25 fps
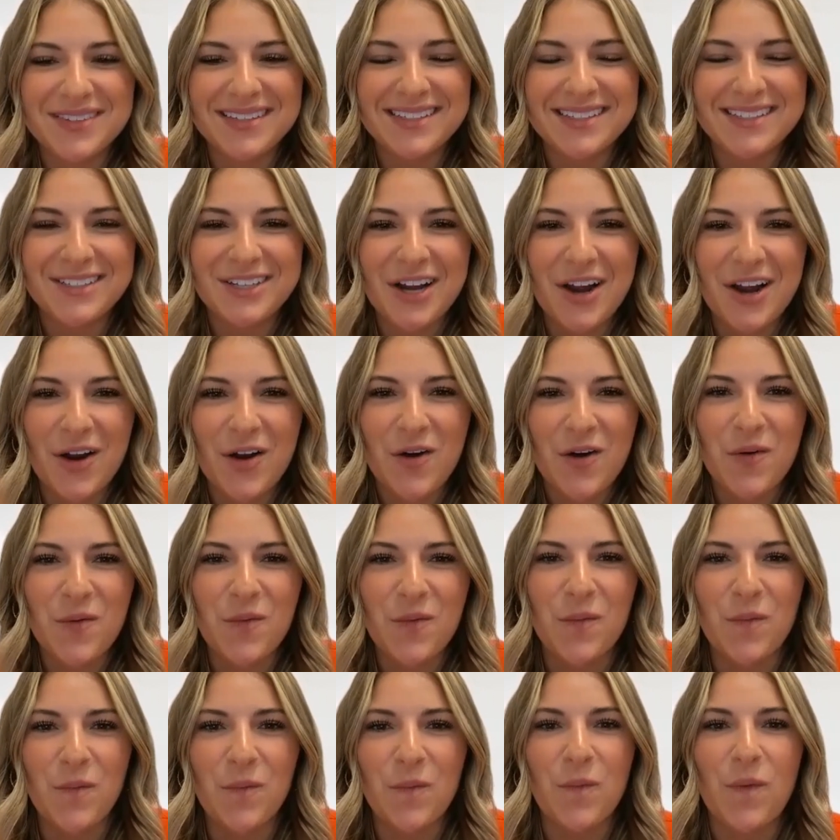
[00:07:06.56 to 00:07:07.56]

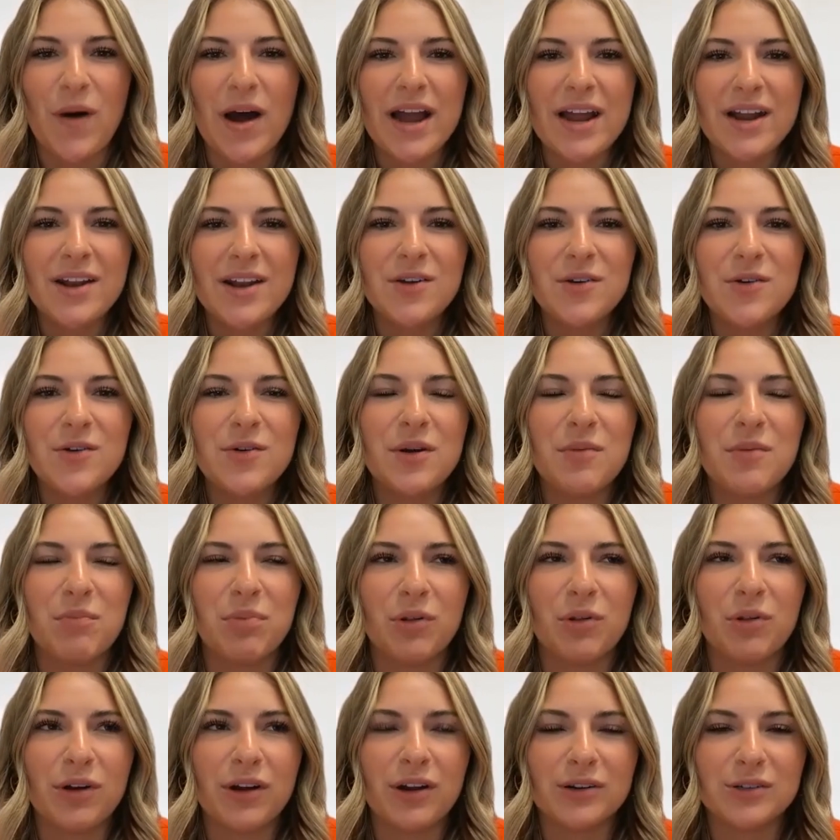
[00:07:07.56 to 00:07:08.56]
Cheryl, why do
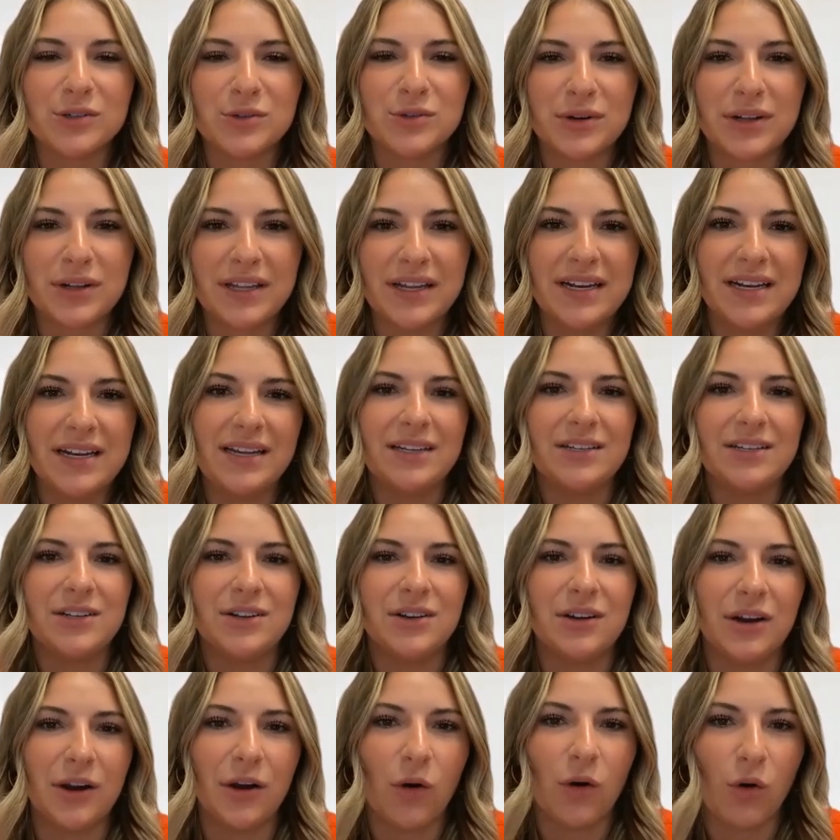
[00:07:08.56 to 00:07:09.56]
employers really need
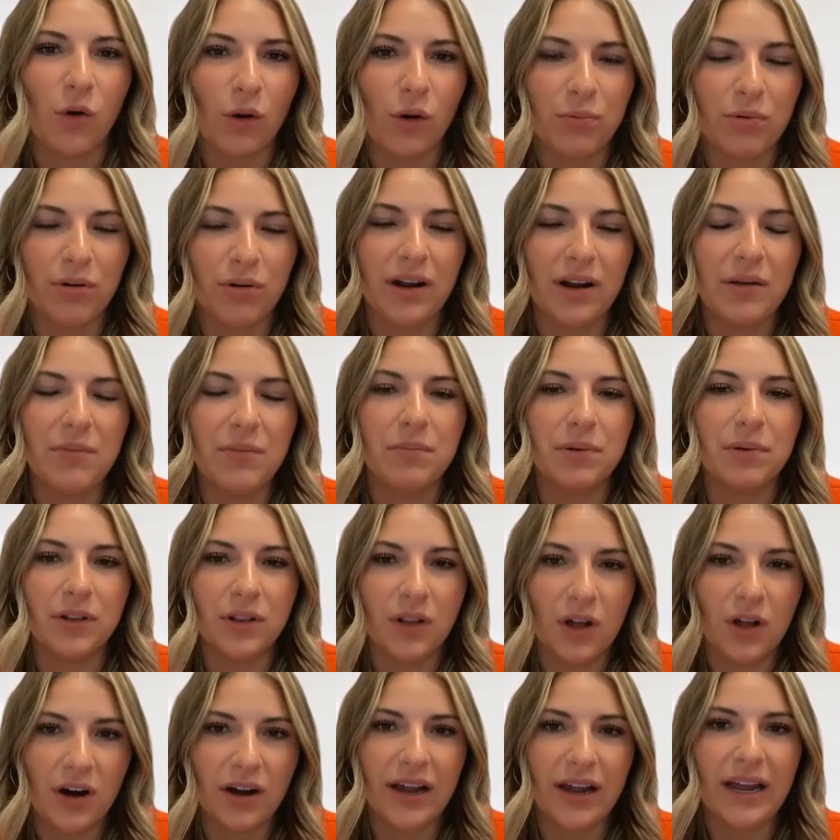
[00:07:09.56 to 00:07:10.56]
to incorporate
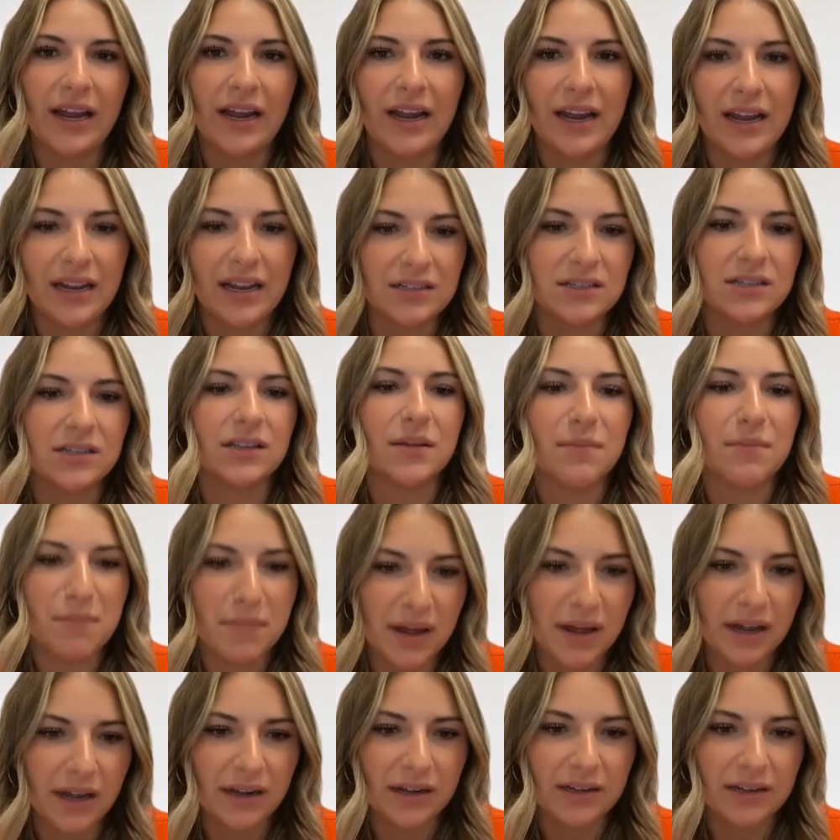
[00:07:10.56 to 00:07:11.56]
belonging into the
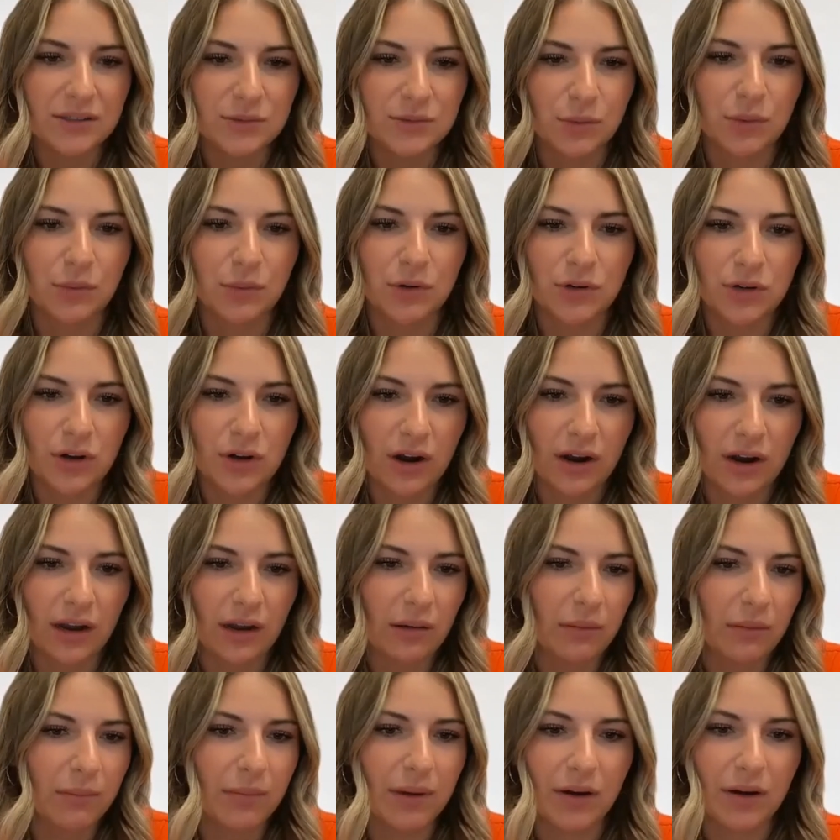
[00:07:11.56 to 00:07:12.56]
mix when we're
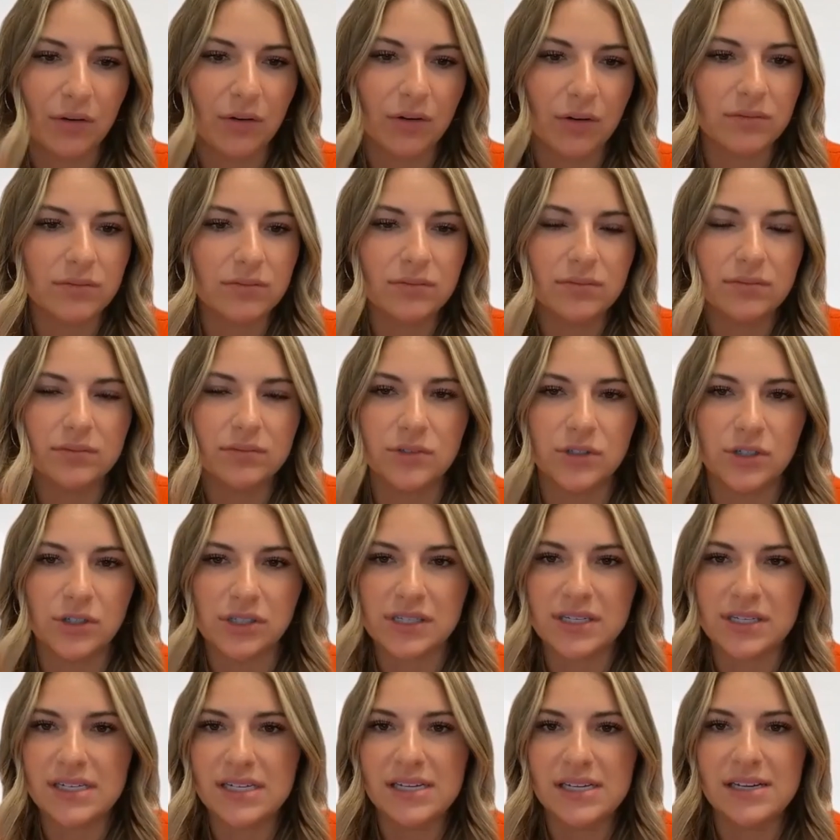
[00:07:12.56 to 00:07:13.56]
talking about
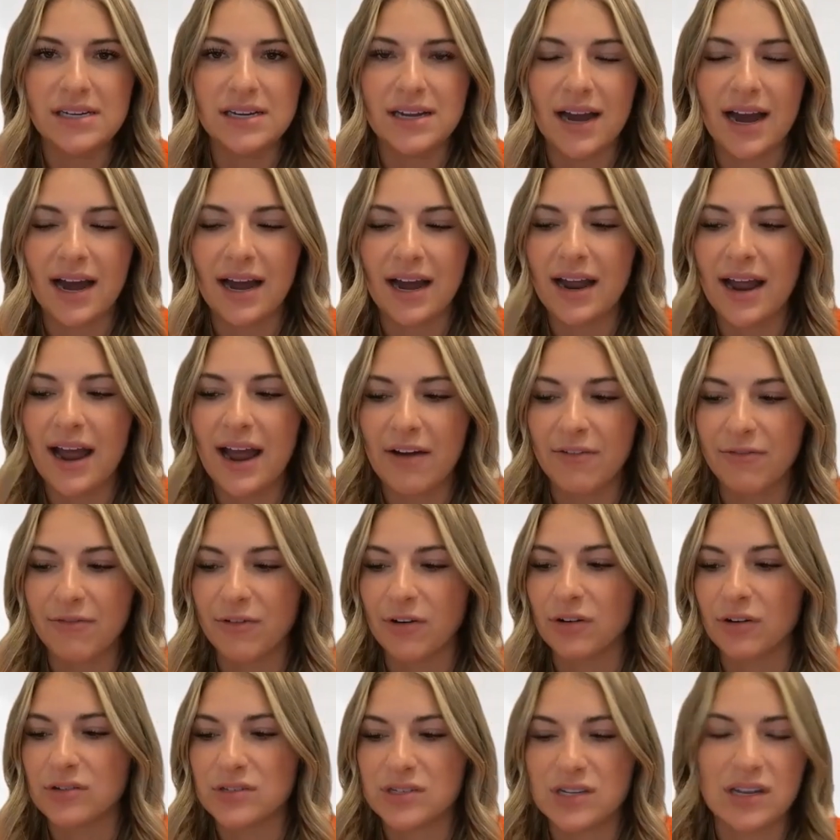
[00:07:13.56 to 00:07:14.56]
just DEI
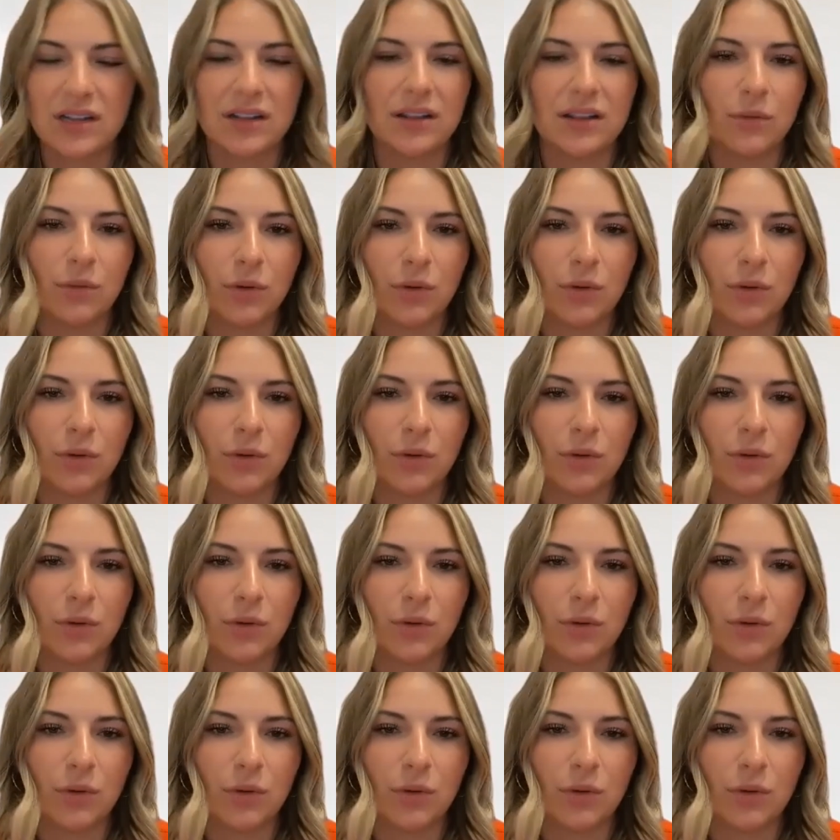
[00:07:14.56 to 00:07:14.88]
efforts in the